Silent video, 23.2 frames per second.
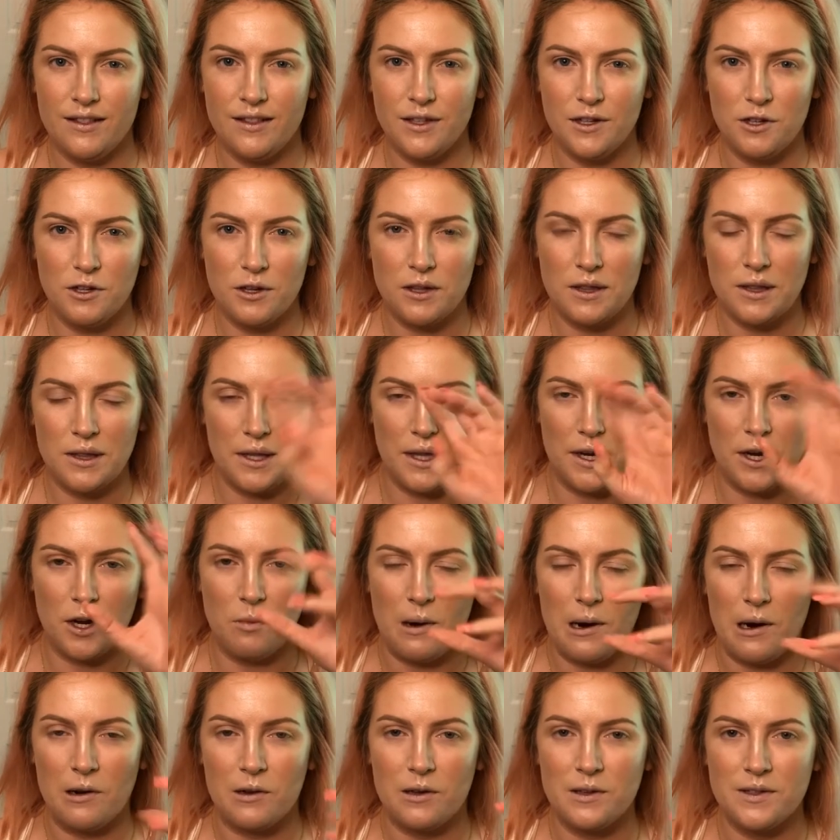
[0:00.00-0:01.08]
little glitter
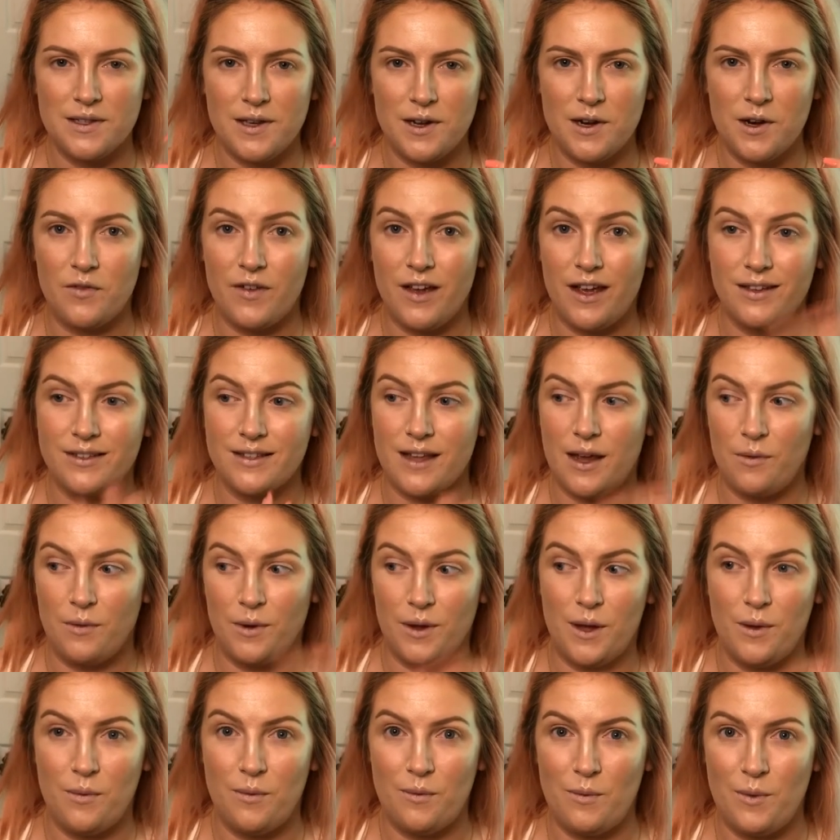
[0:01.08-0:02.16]
particles on your face, I
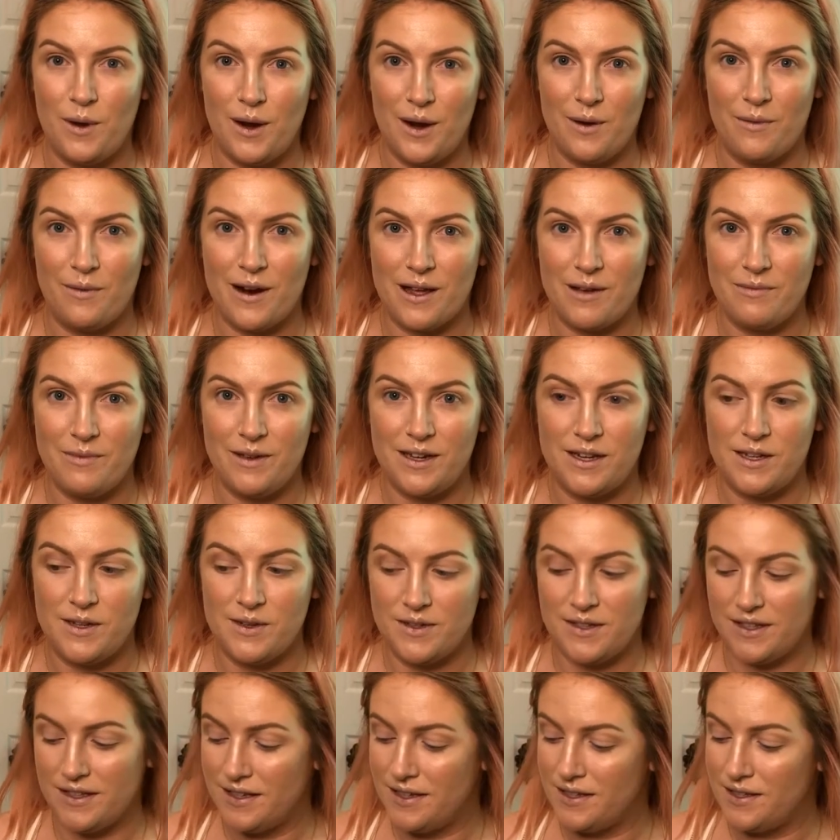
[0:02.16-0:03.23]
really wouldn't recommend
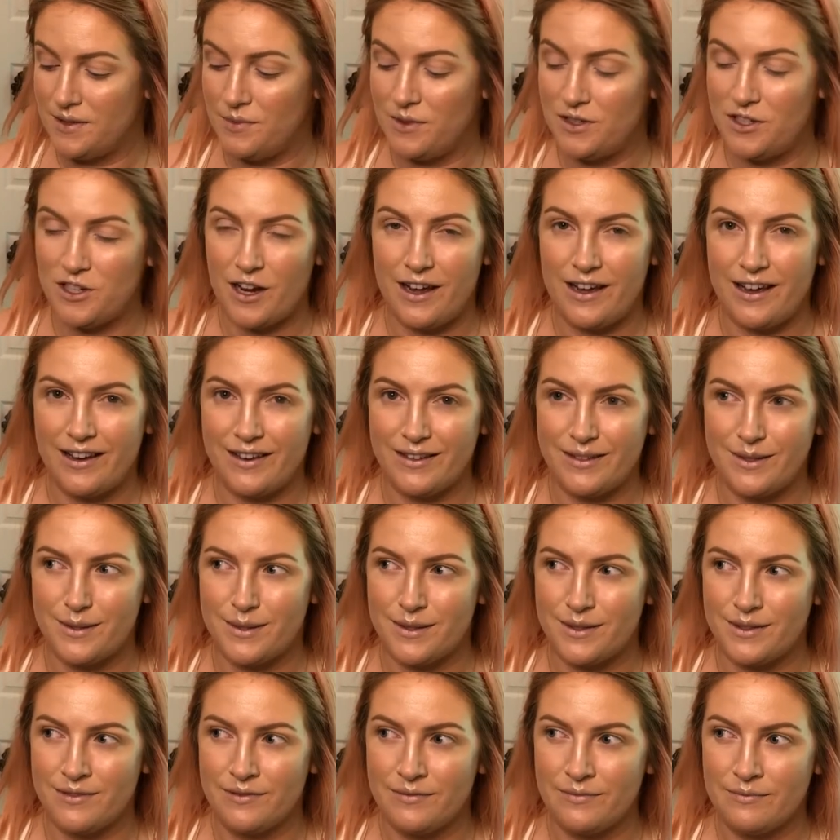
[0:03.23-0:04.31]
using this, which I
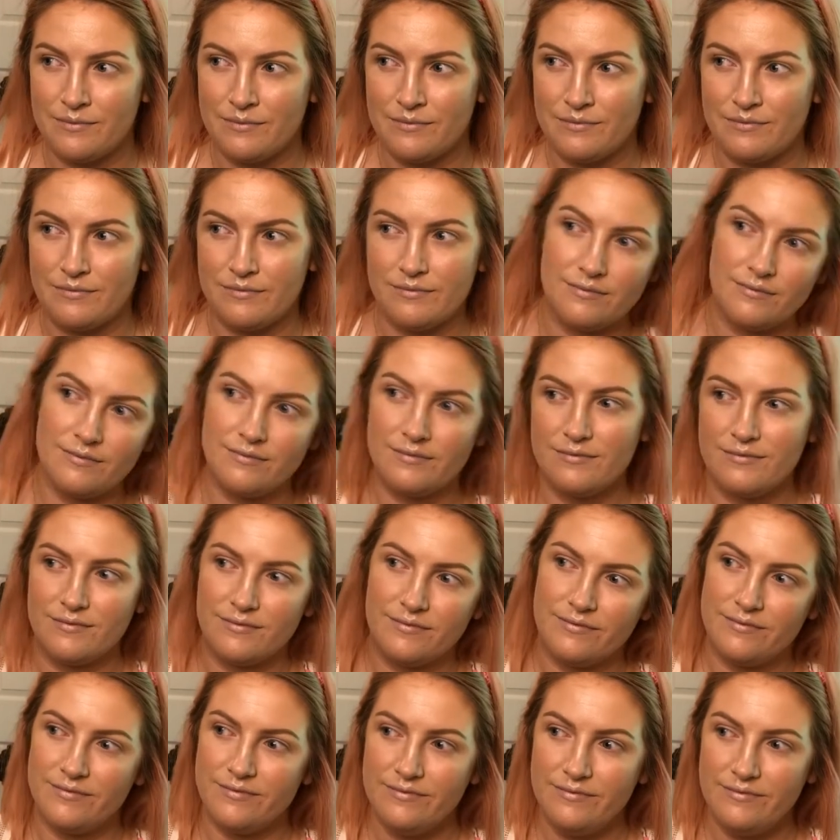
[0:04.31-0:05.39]
guess,
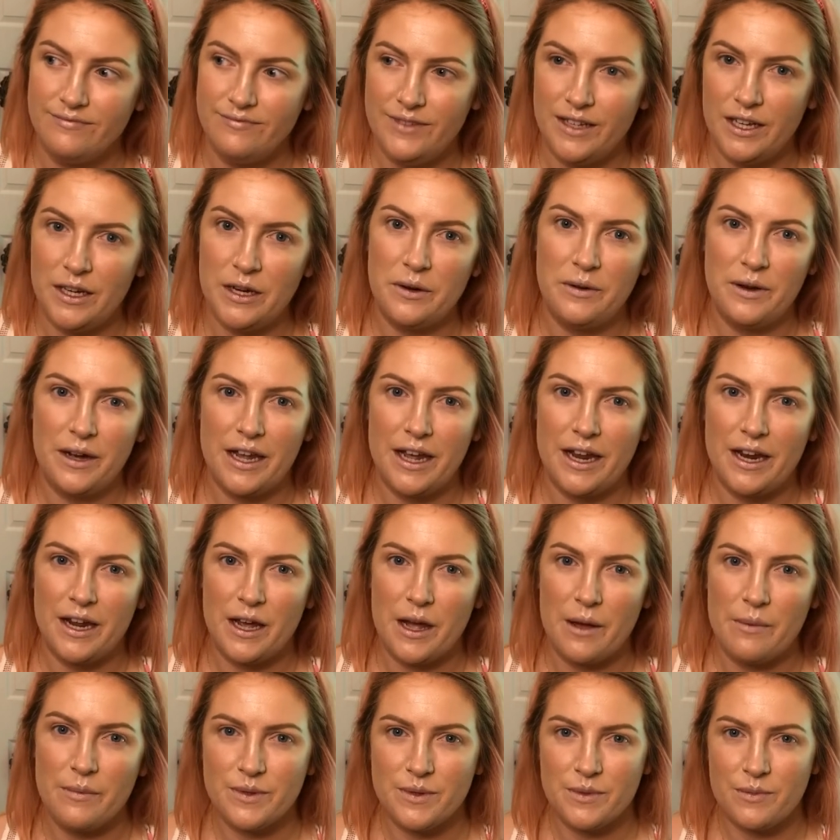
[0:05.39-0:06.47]
you know, it kind of
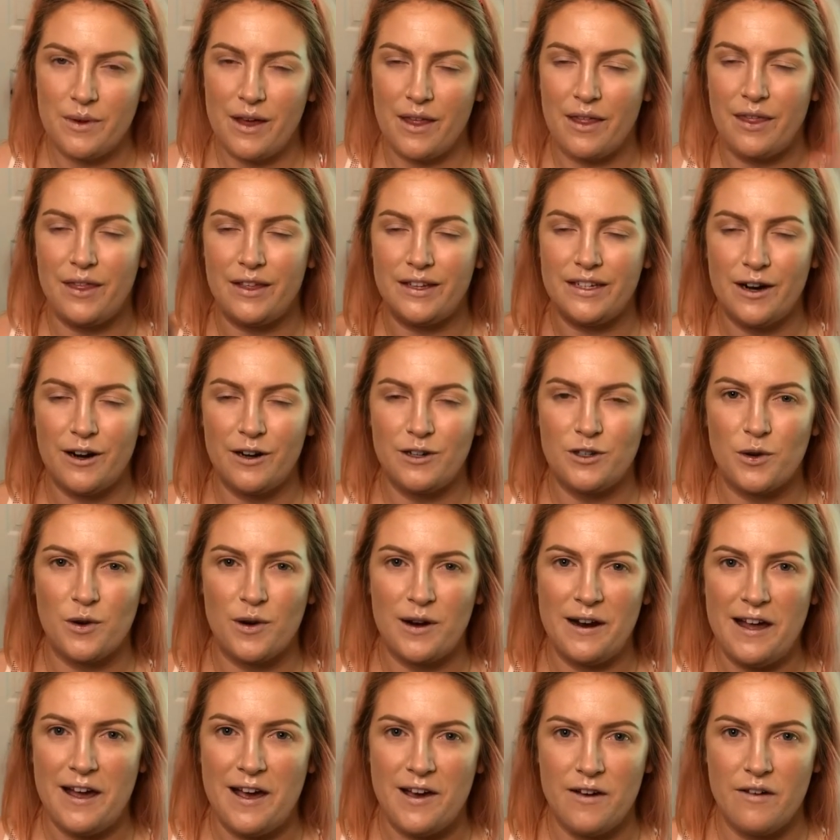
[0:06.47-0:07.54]
comes with the
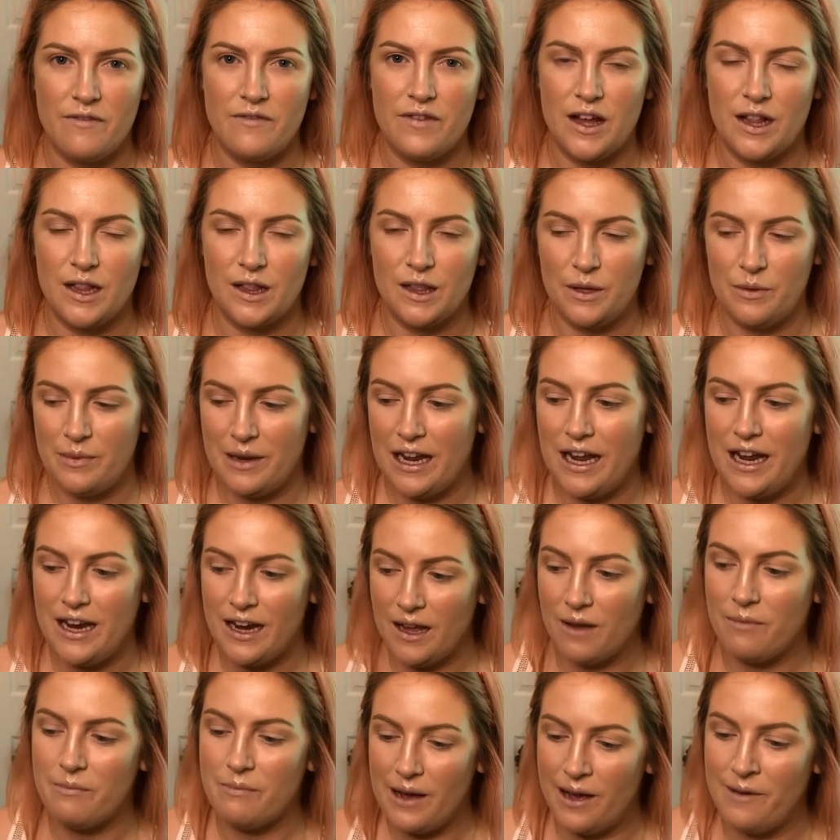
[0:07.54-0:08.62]
territory of
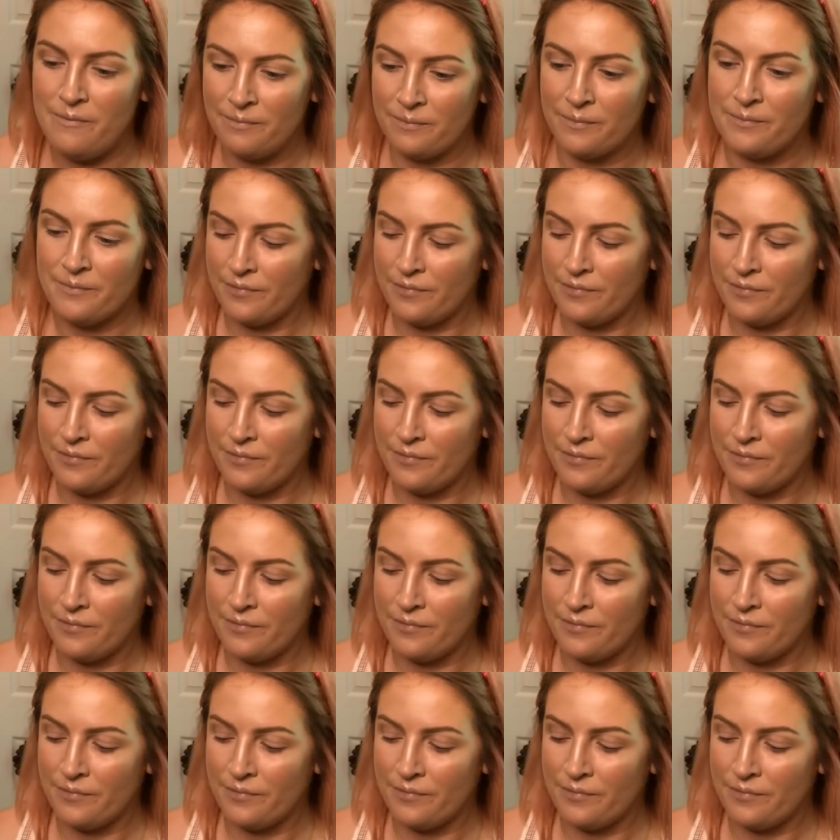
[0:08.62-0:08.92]
illuminating, but